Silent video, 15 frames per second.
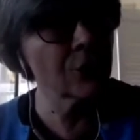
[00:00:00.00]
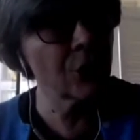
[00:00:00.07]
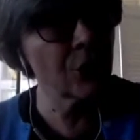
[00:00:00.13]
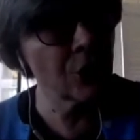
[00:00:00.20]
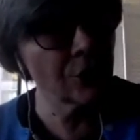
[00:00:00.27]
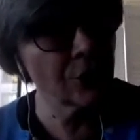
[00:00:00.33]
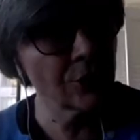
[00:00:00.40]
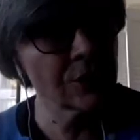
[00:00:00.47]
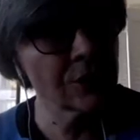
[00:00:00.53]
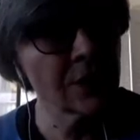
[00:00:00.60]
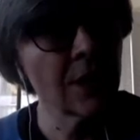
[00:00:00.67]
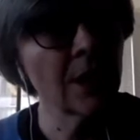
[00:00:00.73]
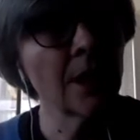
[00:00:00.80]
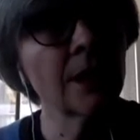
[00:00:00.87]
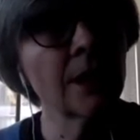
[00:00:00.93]
it
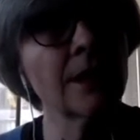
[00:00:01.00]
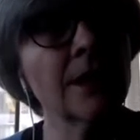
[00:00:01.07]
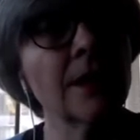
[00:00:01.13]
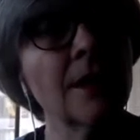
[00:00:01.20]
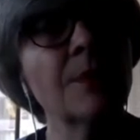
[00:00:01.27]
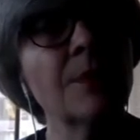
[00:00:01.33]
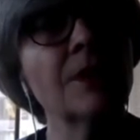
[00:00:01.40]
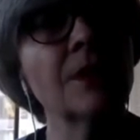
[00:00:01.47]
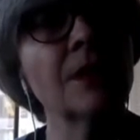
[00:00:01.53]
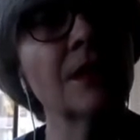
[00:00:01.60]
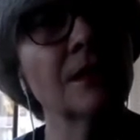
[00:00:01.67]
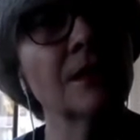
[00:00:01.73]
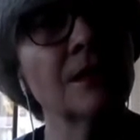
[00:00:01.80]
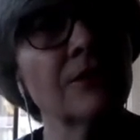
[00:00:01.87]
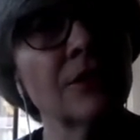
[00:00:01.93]
occurs keeping the
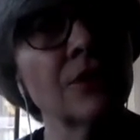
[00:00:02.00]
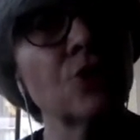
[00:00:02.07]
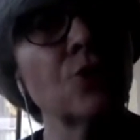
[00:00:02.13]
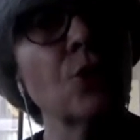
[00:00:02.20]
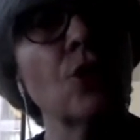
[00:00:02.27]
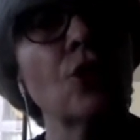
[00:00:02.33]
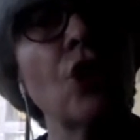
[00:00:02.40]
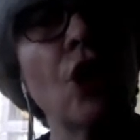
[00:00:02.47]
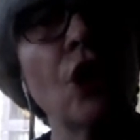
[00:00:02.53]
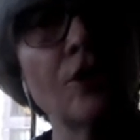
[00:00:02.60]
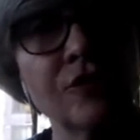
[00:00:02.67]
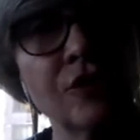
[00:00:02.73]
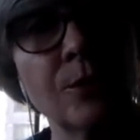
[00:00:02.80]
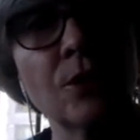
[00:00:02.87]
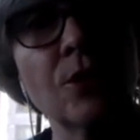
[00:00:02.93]
individual
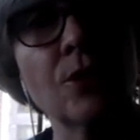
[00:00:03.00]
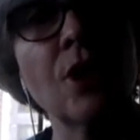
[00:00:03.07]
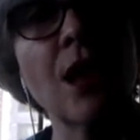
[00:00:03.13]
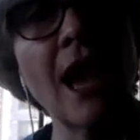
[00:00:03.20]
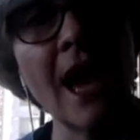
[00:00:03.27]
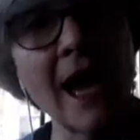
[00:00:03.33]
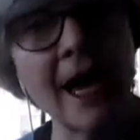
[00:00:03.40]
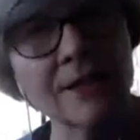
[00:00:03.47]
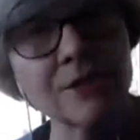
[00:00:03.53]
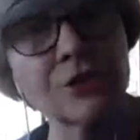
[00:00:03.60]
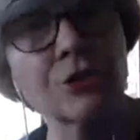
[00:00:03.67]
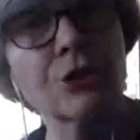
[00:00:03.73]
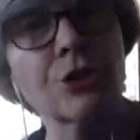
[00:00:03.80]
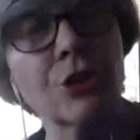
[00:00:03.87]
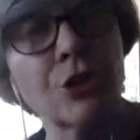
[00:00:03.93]
comfortable
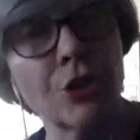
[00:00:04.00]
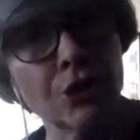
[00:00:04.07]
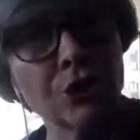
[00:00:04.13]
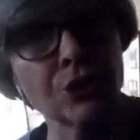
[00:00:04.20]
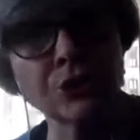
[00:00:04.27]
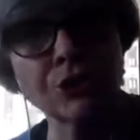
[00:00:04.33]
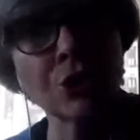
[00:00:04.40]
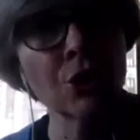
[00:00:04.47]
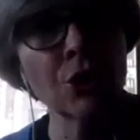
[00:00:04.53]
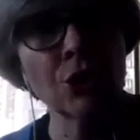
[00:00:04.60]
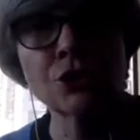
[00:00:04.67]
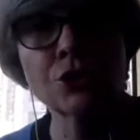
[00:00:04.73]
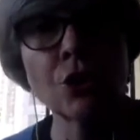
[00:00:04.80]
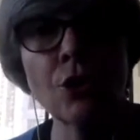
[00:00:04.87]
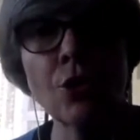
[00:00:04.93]
as it occurs
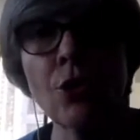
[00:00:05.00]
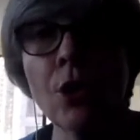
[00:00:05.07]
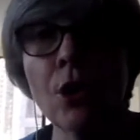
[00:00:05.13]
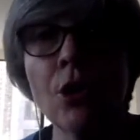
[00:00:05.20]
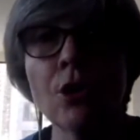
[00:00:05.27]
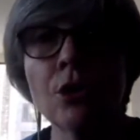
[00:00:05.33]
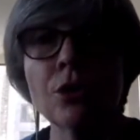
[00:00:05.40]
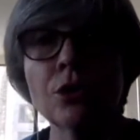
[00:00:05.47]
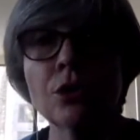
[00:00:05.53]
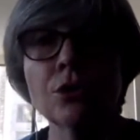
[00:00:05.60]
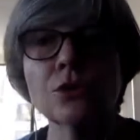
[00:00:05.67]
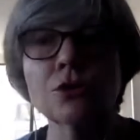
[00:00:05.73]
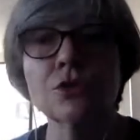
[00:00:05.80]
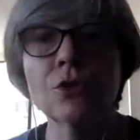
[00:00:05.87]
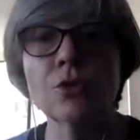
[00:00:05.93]
so
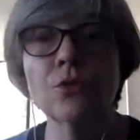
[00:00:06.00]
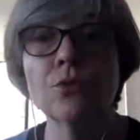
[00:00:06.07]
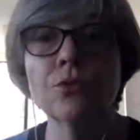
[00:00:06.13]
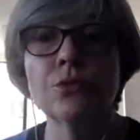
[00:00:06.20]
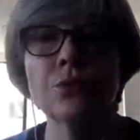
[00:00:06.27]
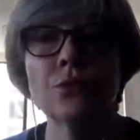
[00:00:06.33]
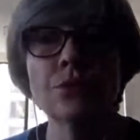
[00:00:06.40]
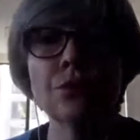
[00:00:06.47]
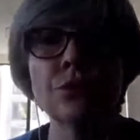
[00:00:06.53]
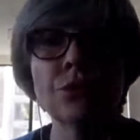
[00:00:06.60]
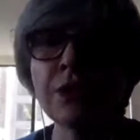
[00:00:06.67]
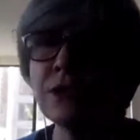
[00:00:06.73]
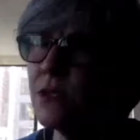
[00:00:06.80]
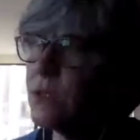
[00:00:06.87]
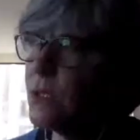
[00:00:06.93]
so
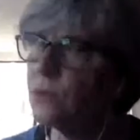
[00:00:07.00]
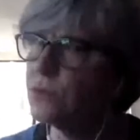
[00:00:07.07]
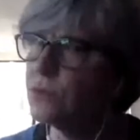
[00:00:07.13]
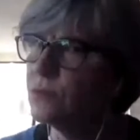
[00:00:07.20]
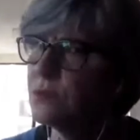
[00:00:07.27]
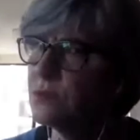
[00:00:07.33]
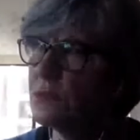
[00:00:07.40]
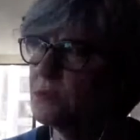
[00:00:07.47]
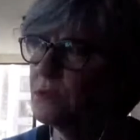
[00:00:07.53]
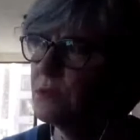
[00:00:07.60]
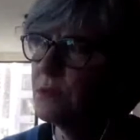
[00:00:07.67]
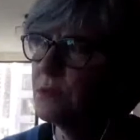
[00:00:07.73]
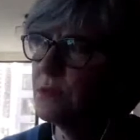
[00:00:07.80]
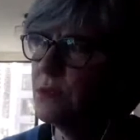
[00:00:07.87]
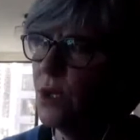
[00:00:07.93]
there's no
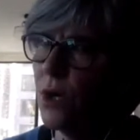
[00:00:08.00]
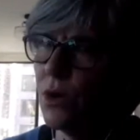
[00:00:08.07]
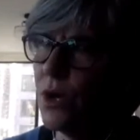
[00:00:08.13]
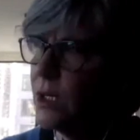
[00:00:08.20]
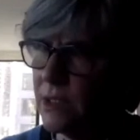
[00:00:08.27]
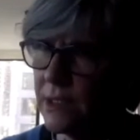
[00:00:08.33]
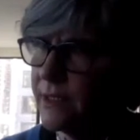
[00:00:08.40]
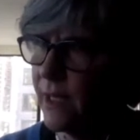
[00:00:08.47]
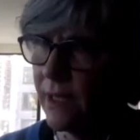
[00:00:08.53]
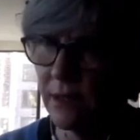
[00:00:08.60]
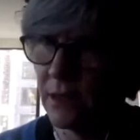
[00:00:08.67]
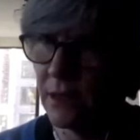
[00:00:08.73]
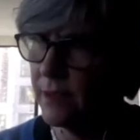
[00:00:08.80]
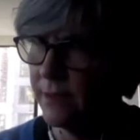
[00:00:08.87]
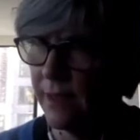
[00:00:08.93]
no ugly
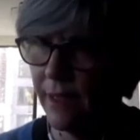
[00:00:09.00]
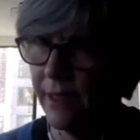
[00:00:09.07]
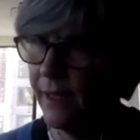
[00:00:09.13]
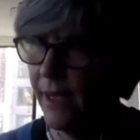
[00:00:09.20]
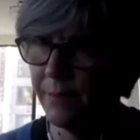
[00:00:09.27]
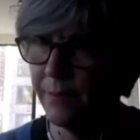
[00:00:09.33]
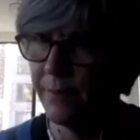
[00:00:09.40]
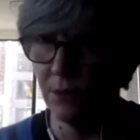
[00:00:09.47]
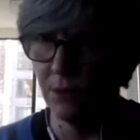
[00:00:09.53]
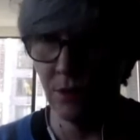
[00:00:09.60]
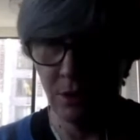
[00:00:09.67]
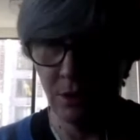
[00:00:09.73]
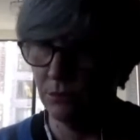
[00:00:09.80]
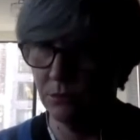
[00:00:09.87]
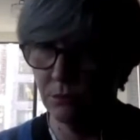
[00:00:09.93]
death like that
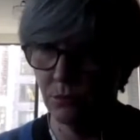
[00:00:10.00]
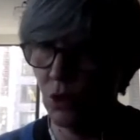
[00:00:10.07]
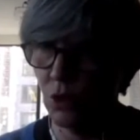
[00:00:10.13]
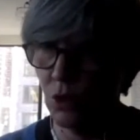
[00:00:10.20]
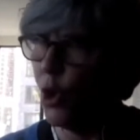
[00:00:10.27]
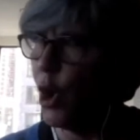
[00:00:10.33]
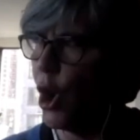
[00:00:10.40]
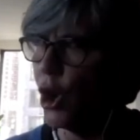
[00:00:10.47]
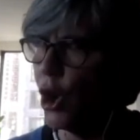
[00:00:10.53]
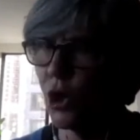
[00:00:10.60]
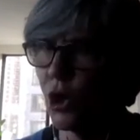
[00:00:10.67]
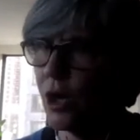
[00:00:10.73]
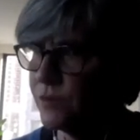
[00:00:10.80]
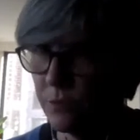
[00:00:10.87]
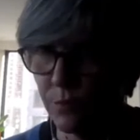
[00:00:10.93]
happening. No, no And then,
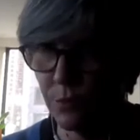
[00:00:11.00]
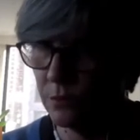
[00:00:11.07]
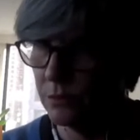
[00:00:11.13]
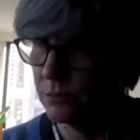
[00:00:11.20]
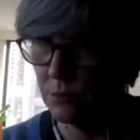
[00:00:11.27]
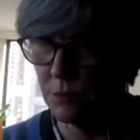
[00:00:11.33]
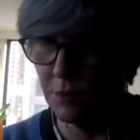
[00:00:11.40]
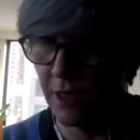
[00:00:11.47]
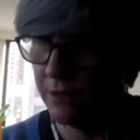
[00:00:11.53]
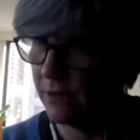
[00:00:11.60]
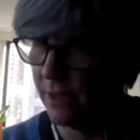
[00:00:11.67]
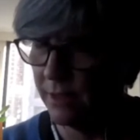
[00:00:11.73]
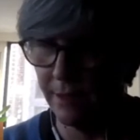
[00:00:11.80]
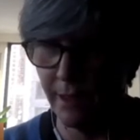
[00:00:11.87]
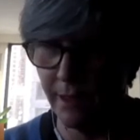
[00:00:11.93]
uncomfortable and then
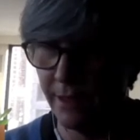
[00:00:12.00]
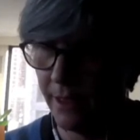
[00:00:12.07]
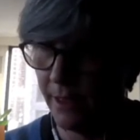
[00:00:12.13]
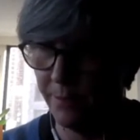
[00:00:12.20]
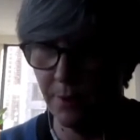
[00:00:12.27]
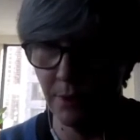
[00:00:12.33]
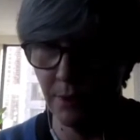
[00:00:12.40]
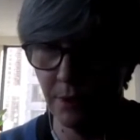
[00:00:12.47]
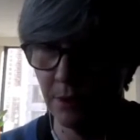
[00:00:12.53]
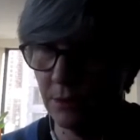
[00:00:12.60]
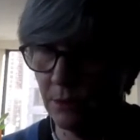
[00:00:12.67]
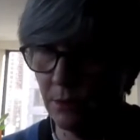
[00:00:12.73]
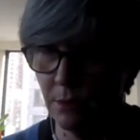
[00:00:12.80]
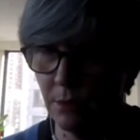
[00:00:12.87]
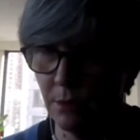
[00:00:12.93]
death like that happening. the
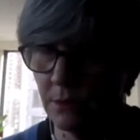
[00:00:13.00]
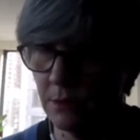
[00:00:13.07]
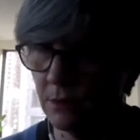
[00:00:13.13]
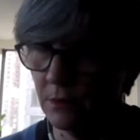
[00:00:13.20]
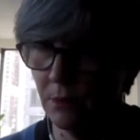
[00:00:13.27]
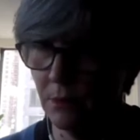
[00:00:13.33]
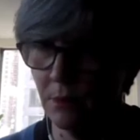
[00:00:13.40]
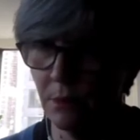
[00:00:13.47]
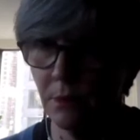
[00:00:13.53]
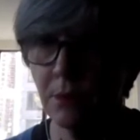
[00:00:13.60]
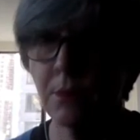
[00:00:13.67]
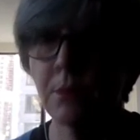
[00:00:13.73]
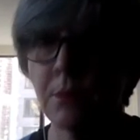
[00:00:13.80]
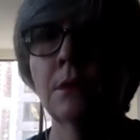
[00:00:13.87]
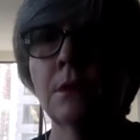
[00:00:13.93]
paddles or
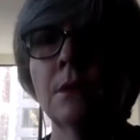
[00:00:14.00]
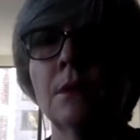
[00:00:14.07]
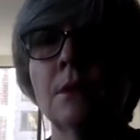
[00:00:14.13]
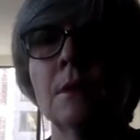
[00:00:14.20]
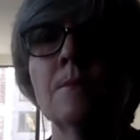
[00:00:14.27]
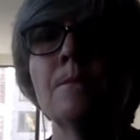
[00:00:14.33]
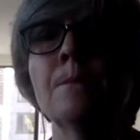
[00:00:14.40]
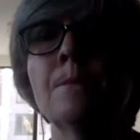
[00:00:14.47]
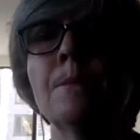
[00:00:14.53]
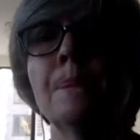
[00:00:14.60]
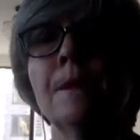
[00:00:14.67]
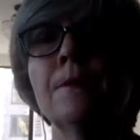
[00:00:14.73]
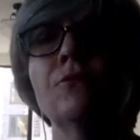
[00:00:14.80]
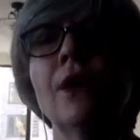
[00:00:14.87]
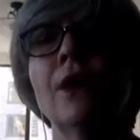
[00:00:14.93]
CPR? You say no to
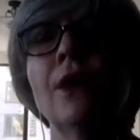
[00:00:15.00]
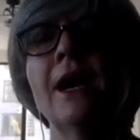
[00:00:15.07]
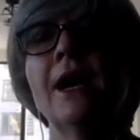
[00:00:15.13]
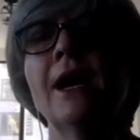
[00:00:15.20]
those, I'm Right.